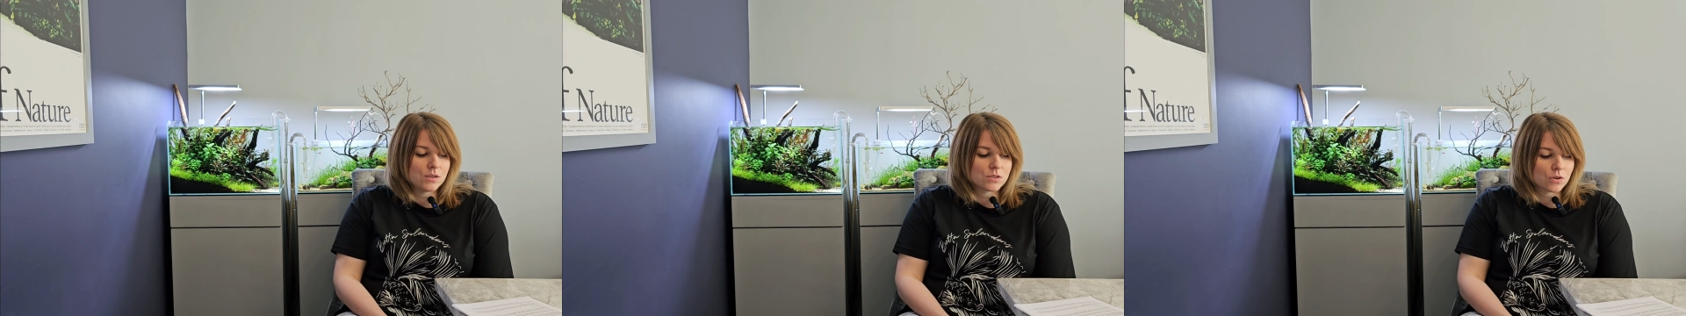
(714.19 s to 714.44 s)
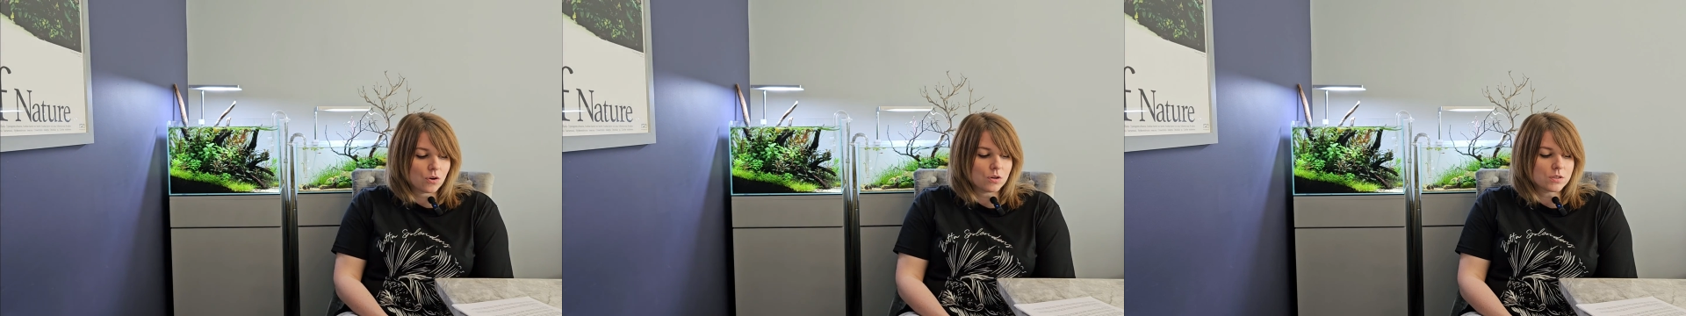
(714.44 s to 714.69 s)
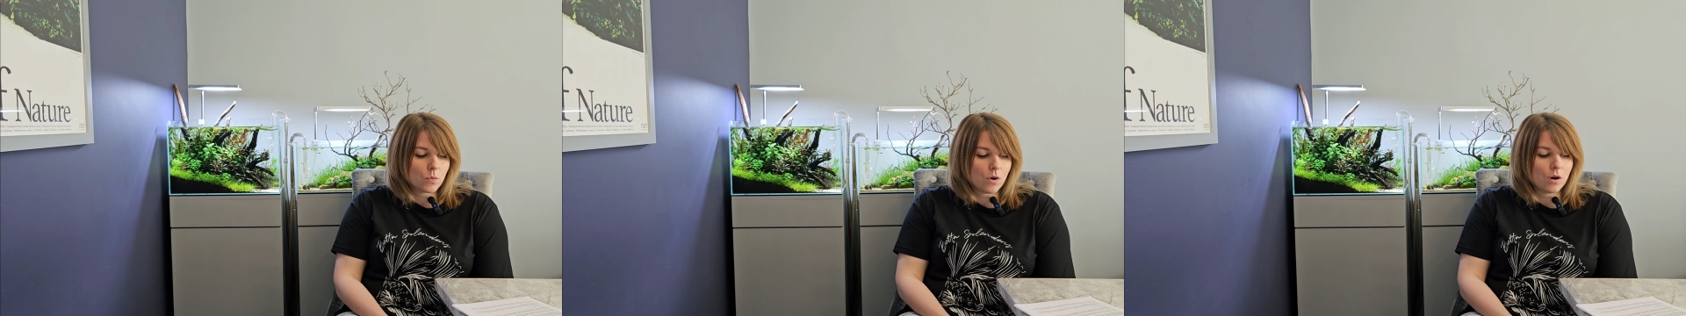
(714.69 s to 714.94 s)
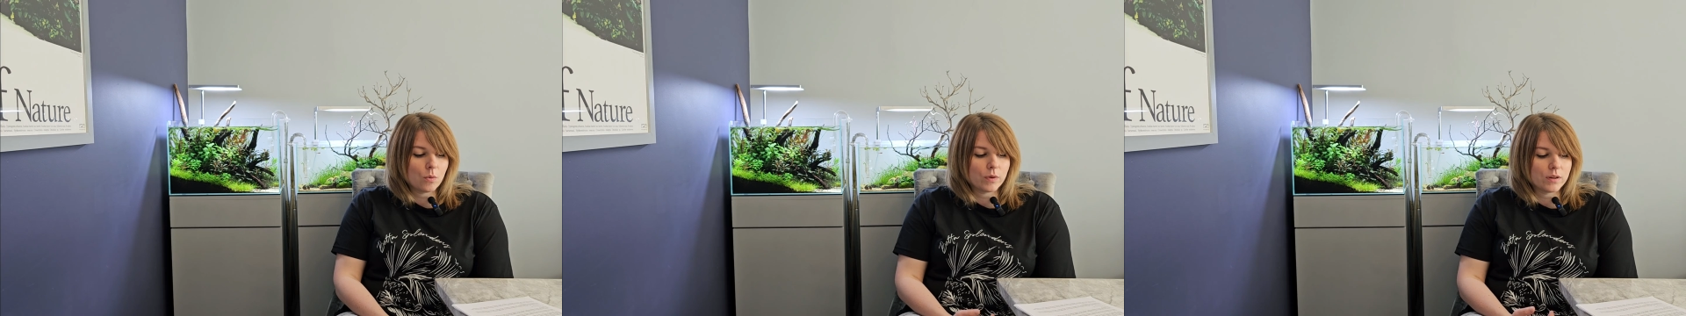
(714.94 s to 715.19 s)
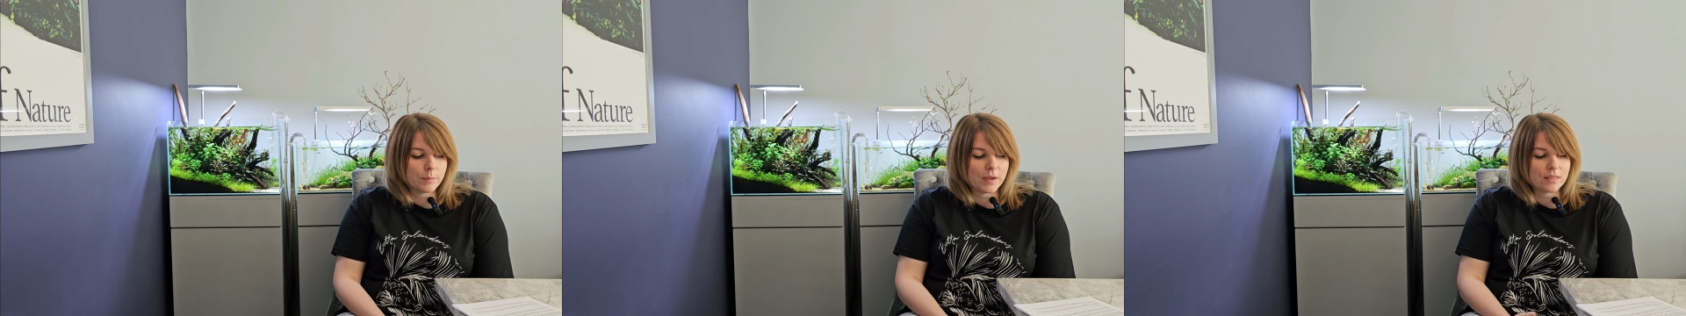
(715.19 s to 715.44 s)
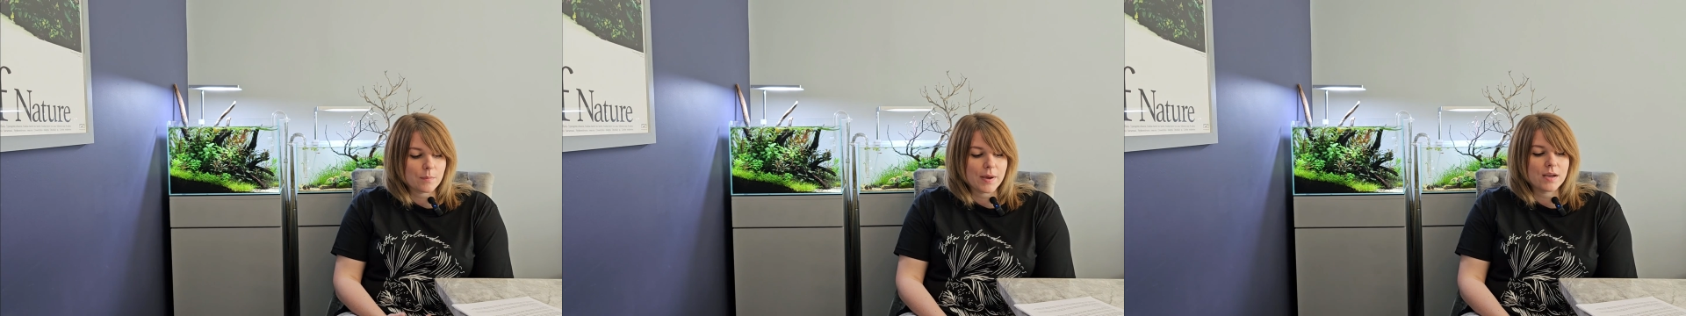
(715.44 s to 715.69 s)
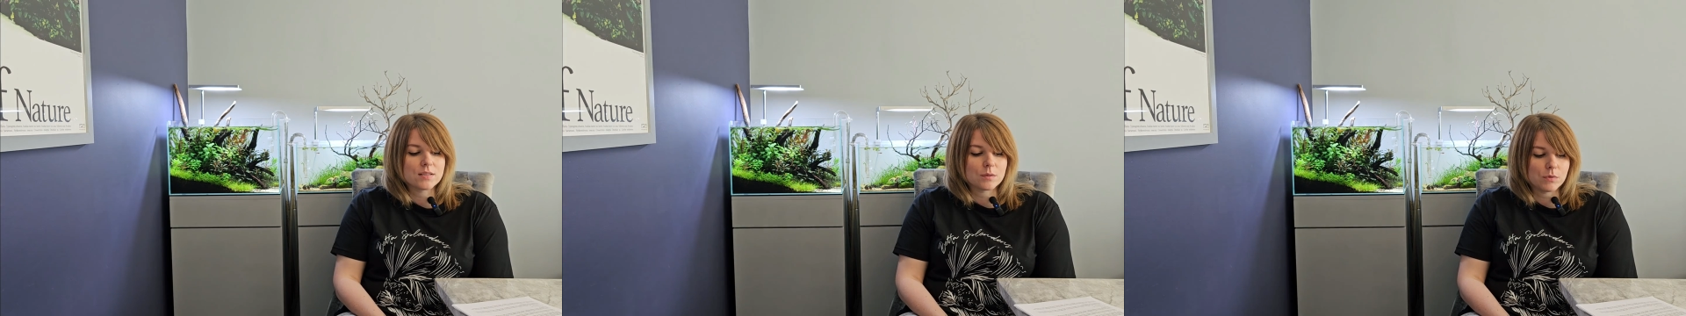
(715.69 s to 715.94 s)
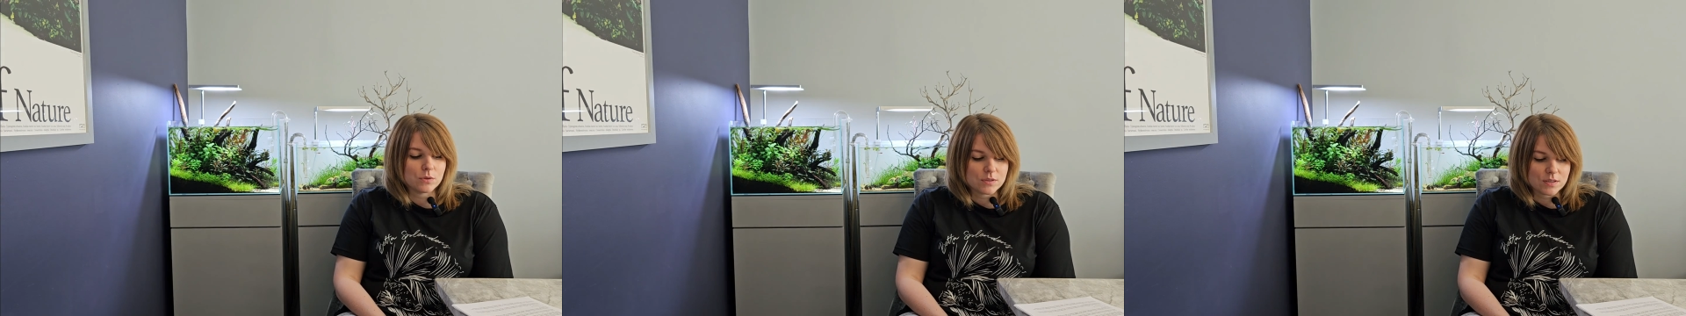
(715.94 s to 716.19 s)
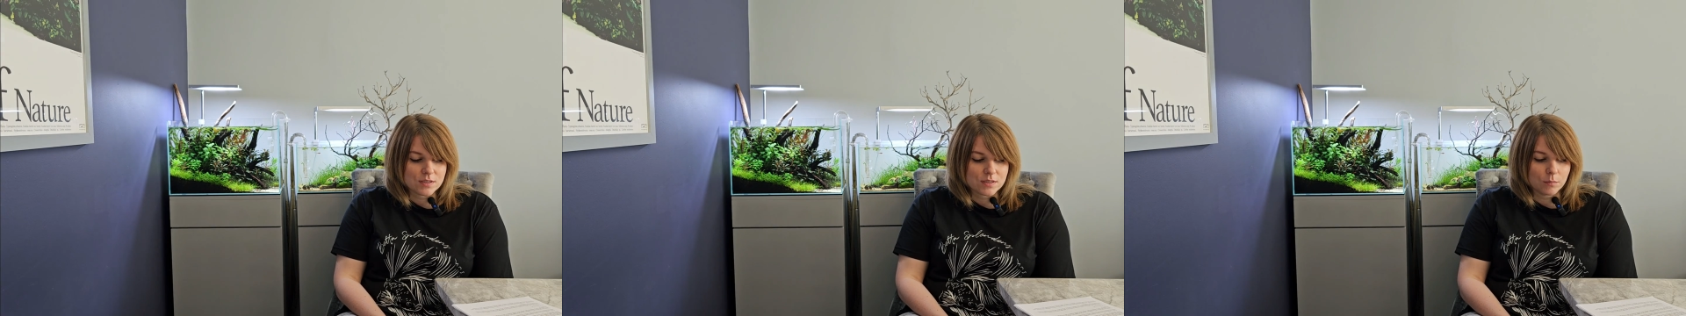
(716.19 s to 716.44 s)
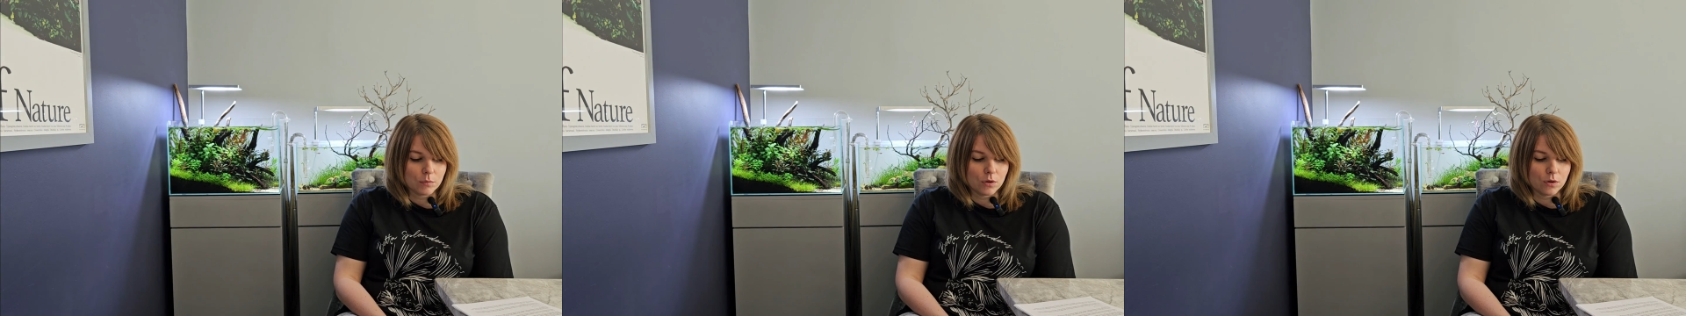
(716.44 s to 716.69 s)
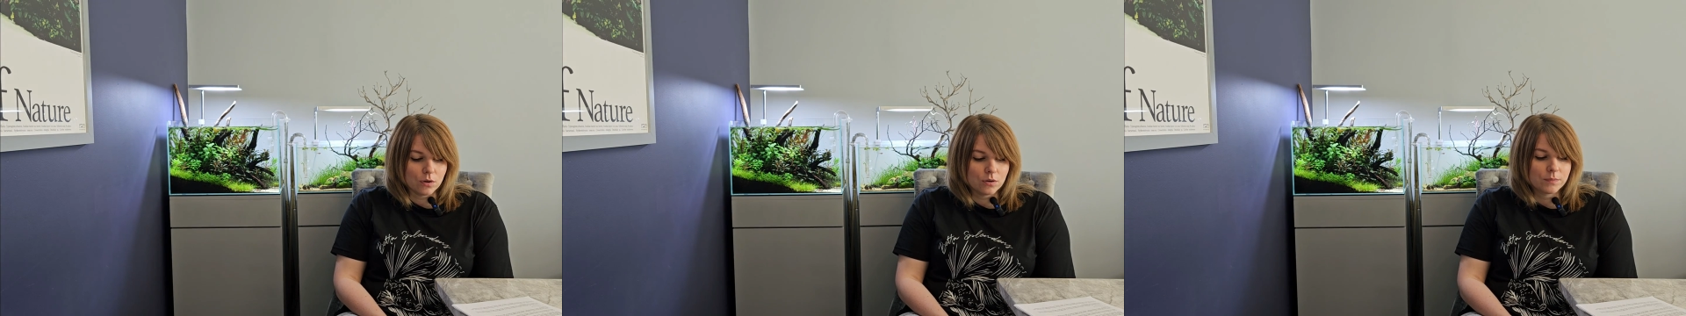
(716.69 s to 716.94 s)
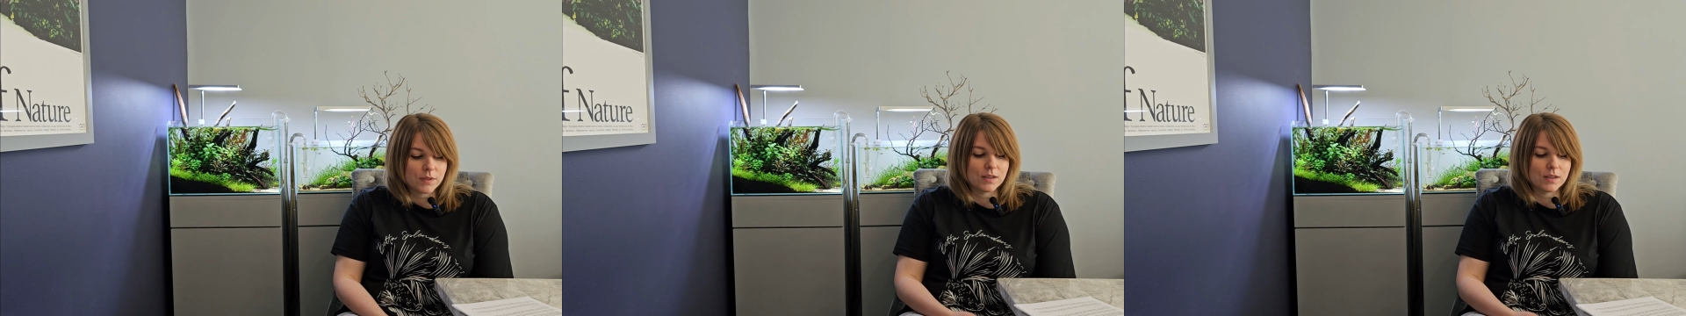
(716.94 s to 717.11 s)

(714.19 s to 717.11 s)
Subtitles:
So colder water will make the betta's immune system low,